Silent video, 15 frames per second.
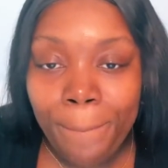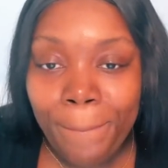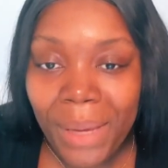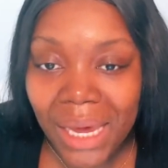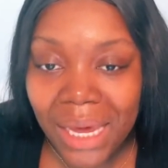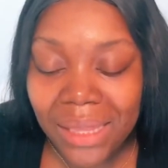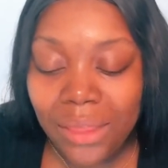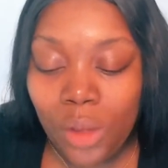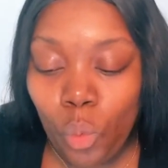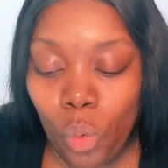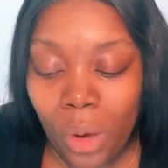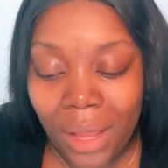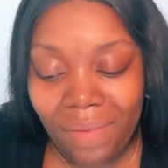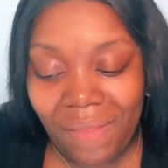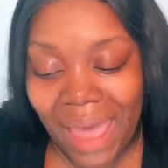pick the
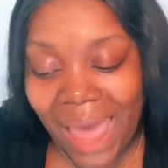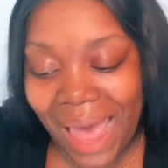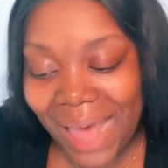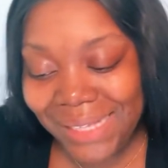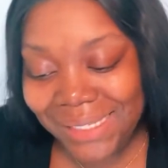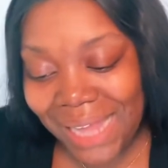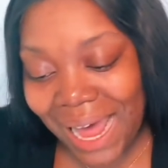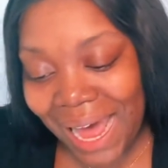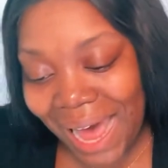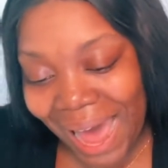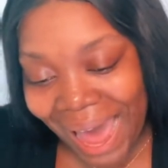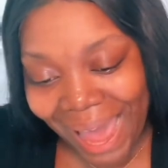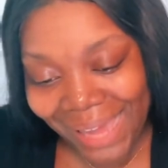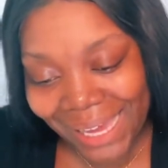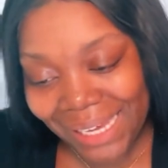one that has the
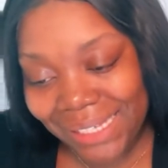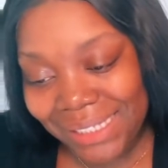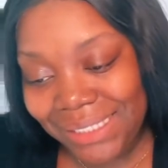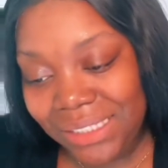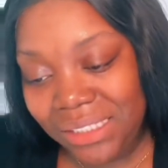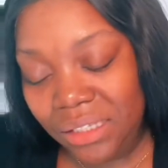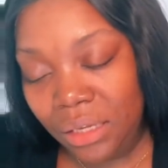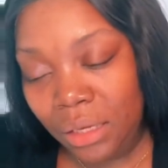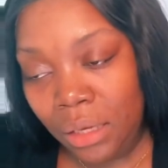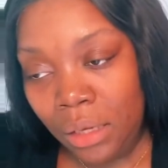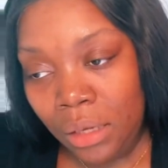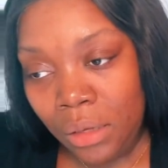highest